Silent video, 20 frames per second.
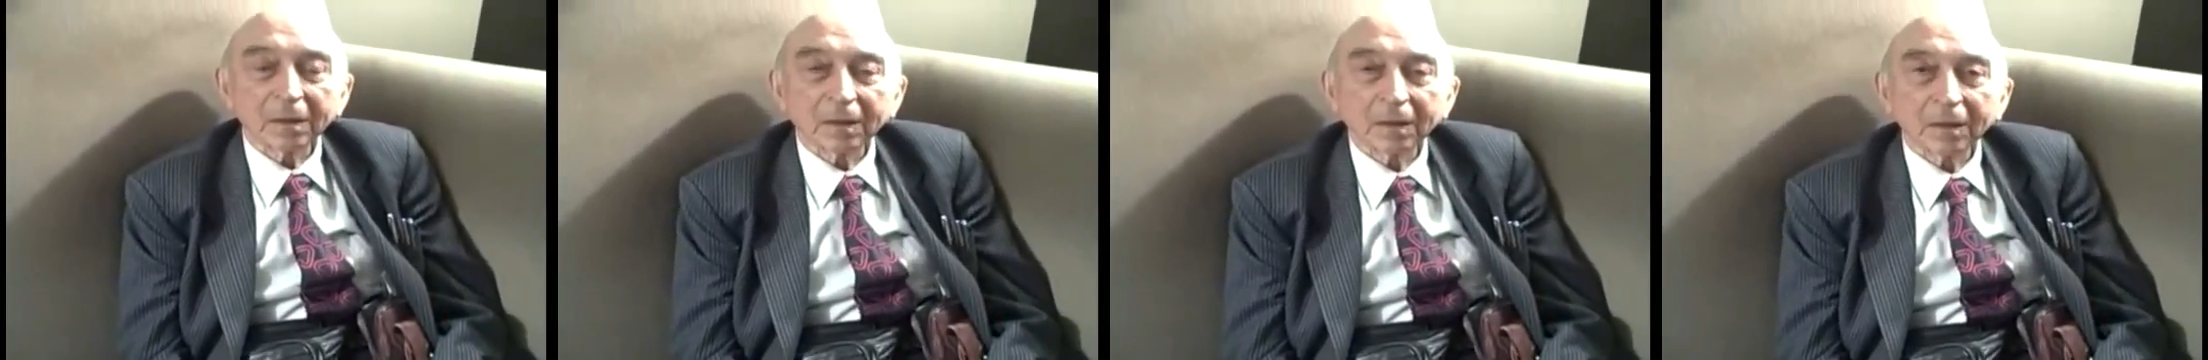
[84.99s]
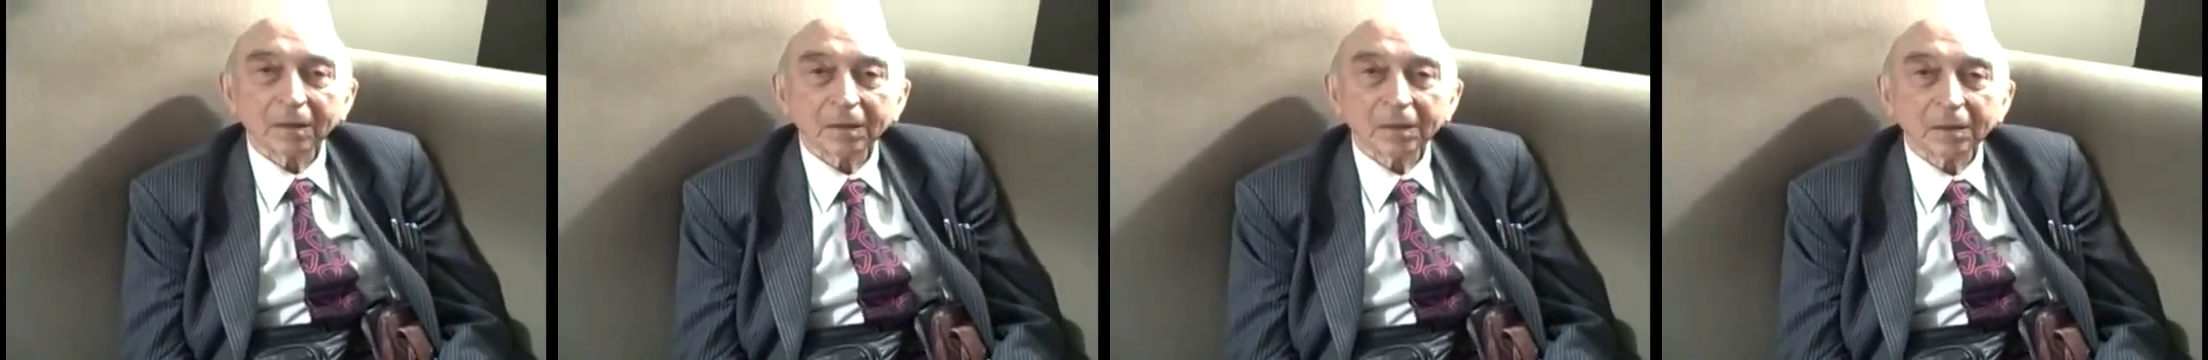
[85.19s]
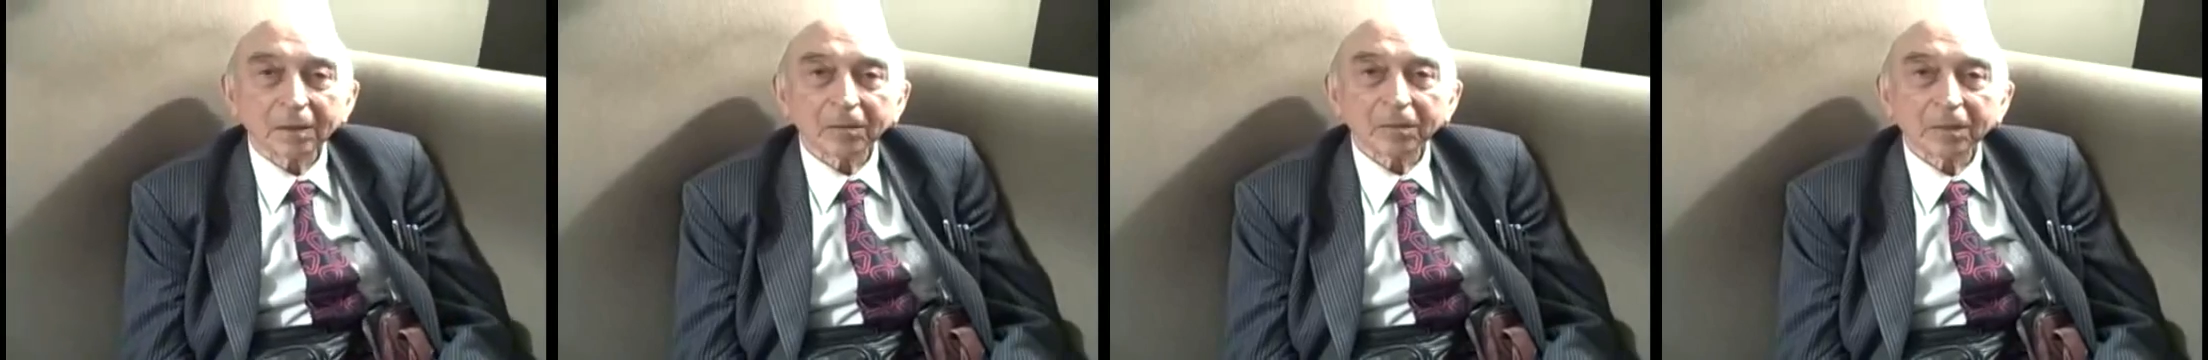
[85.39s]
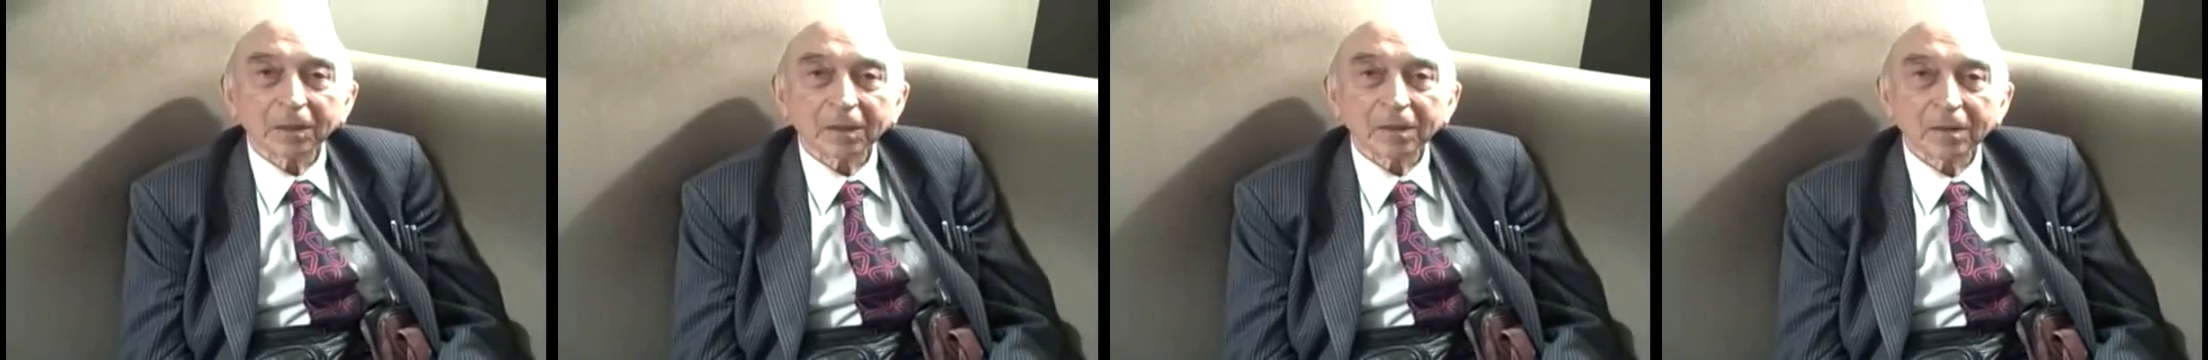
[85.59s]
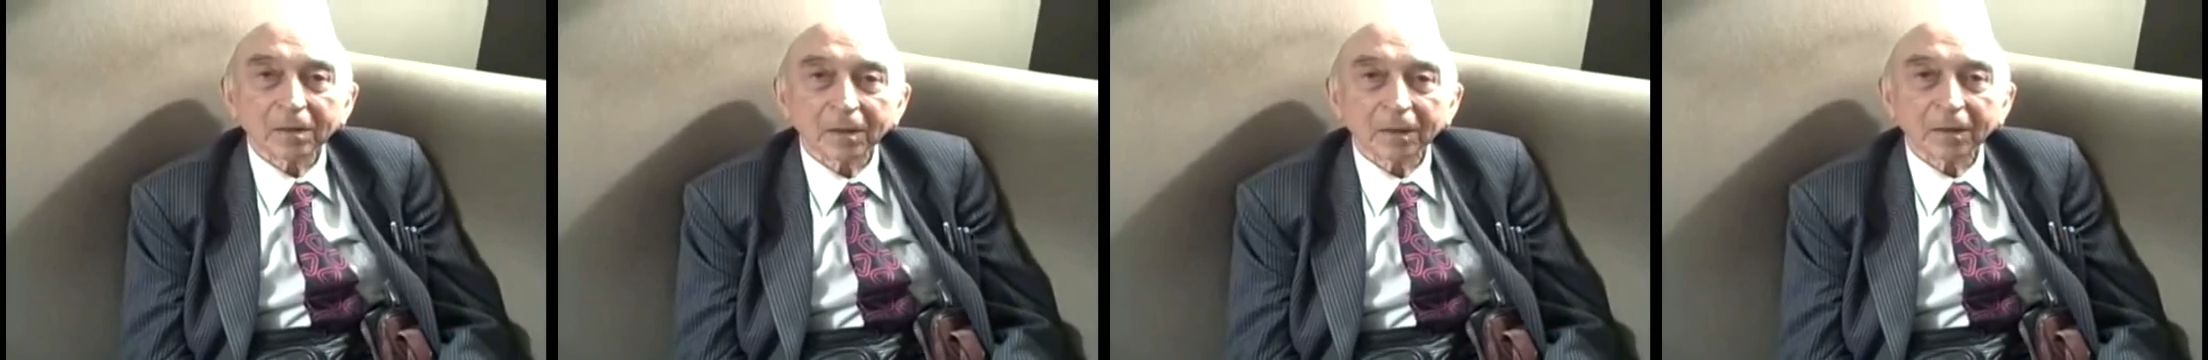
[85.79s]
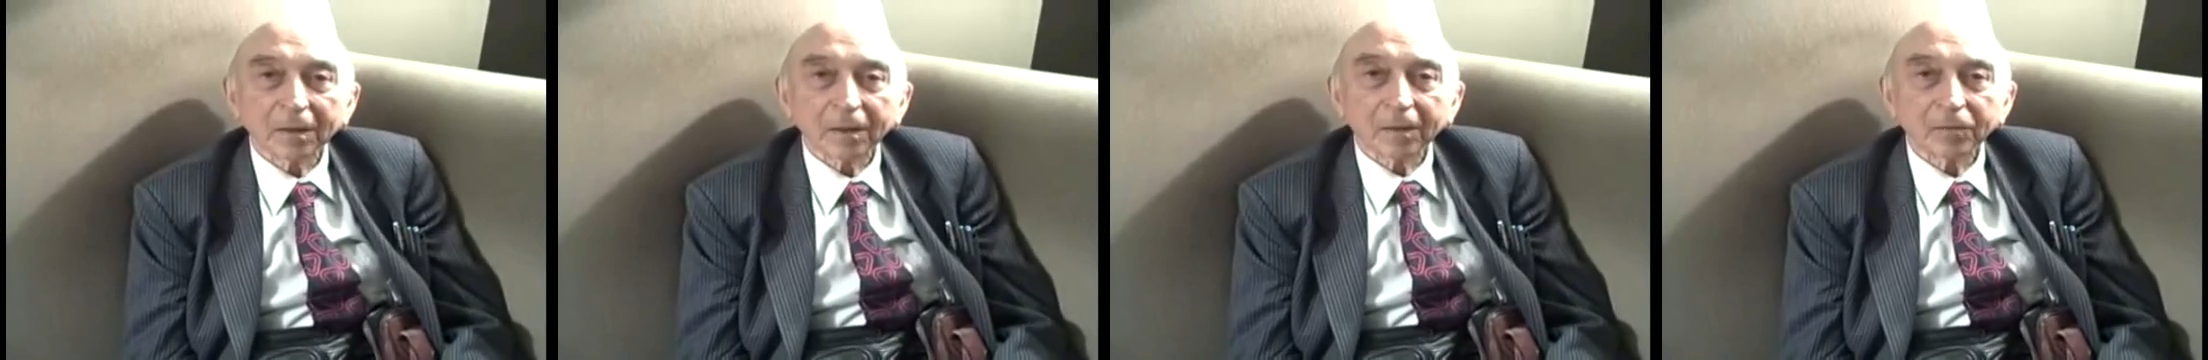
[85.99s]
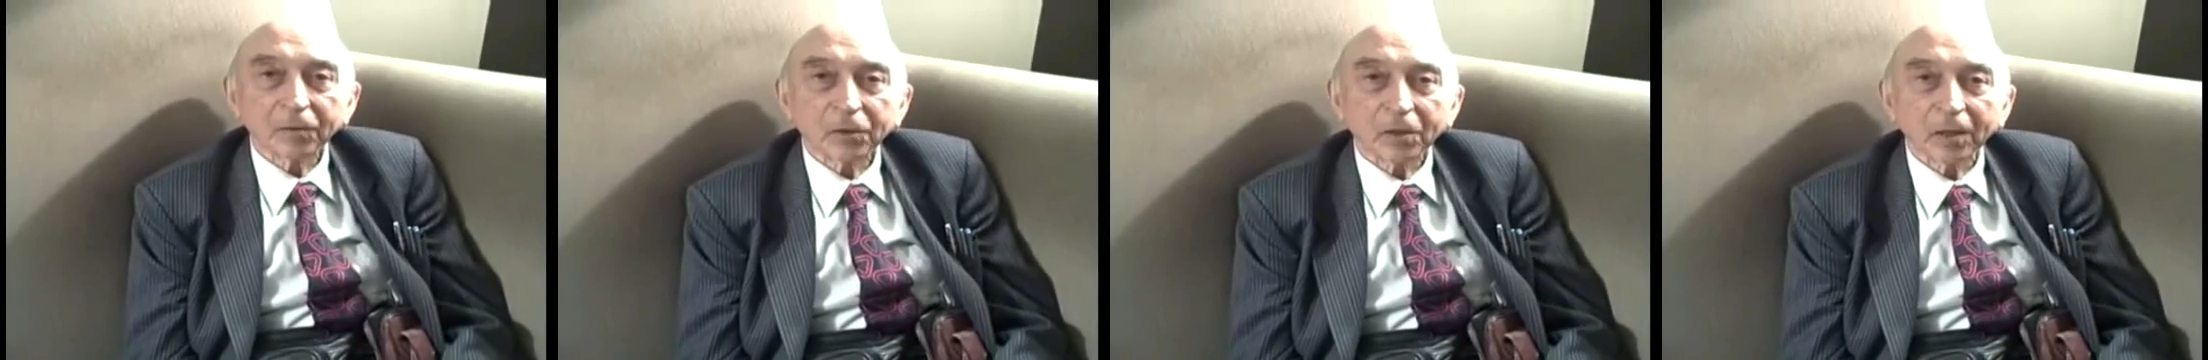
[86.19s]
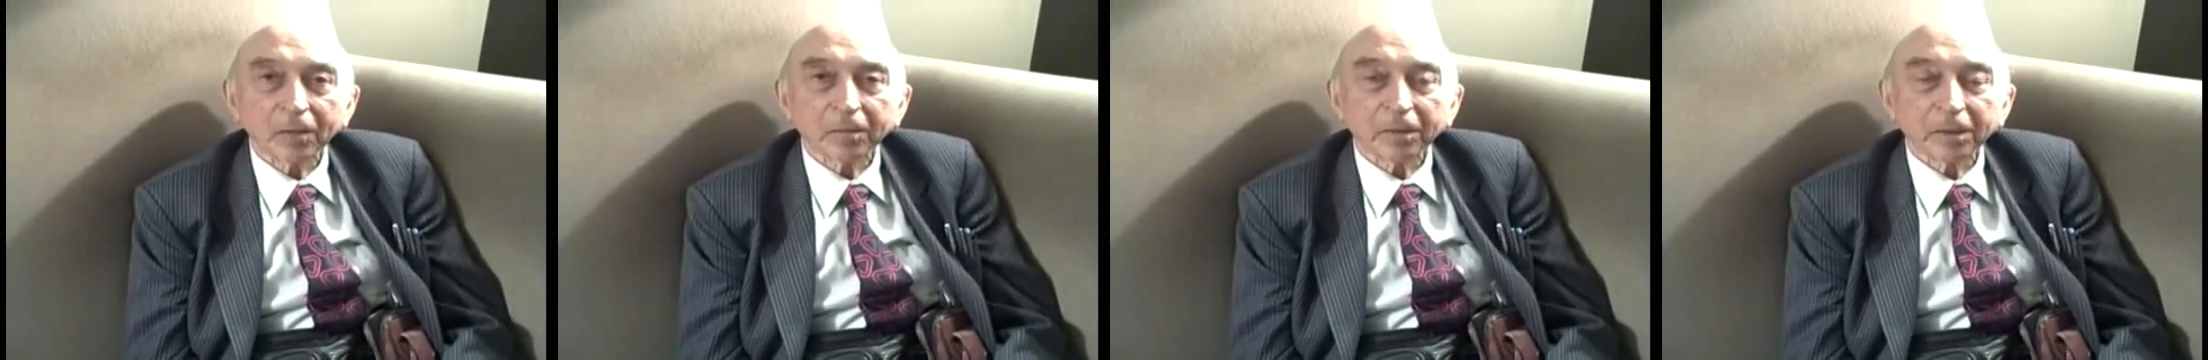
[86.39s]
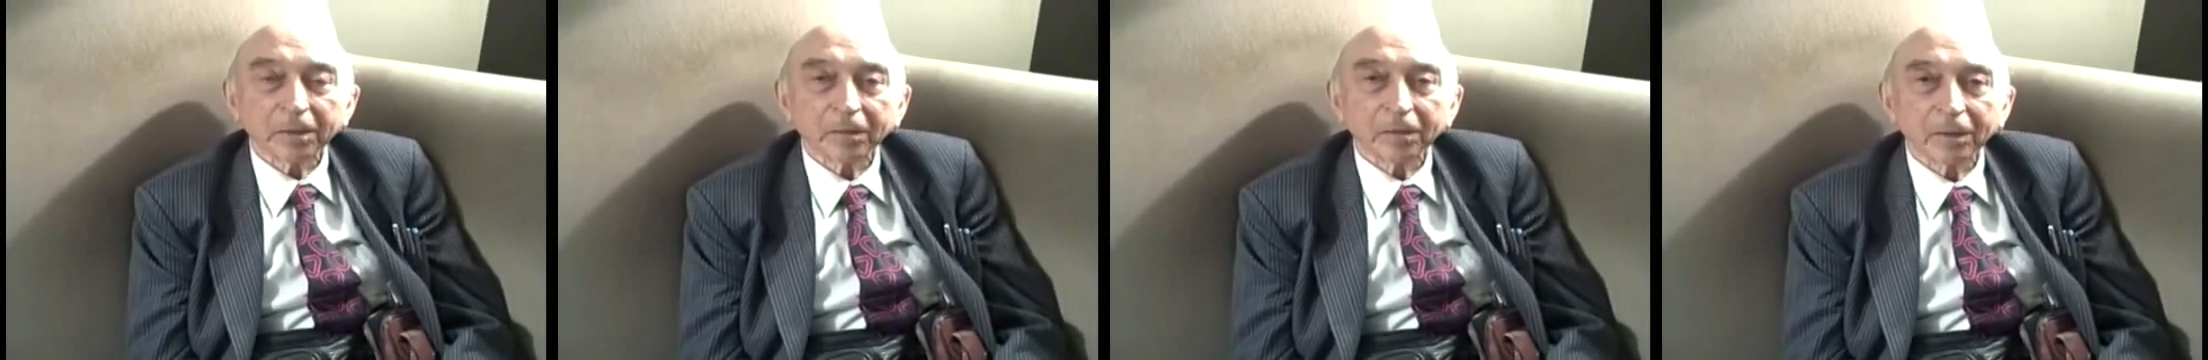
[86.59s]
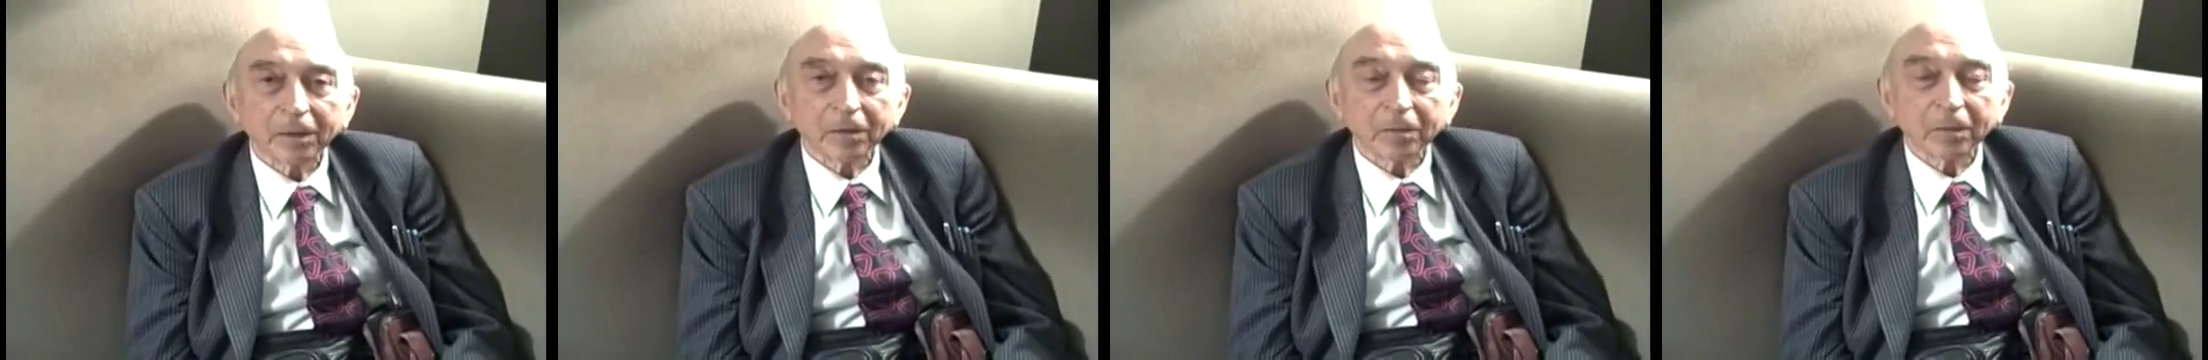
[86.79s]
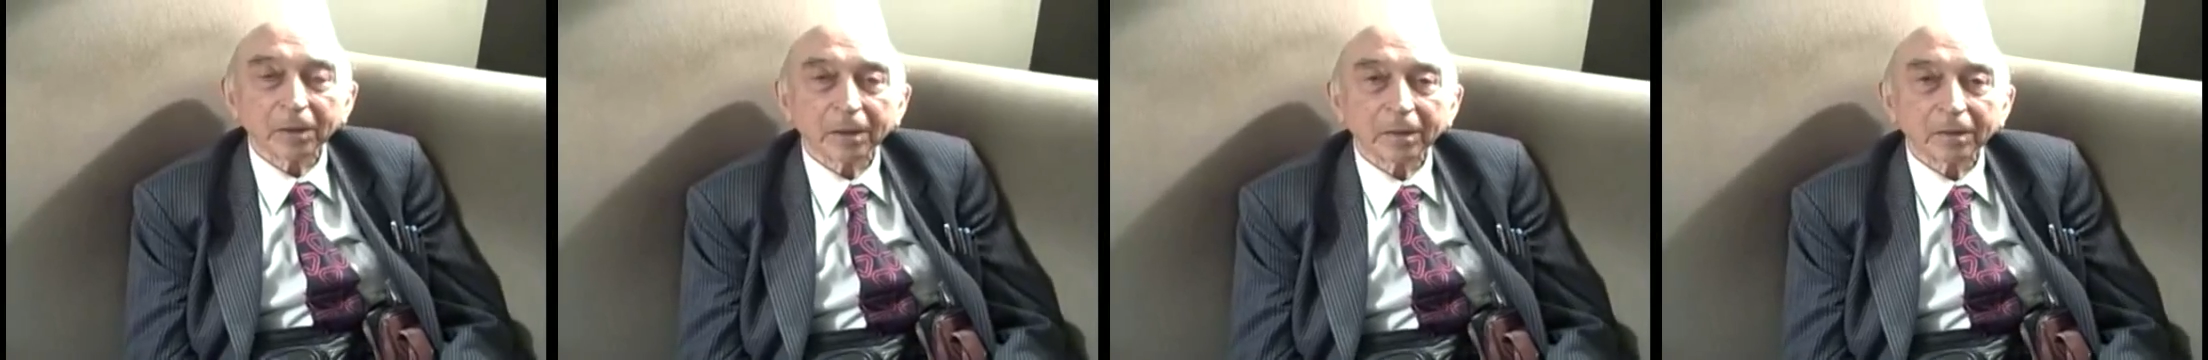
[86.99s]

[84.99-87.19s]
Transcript: concept does not have short term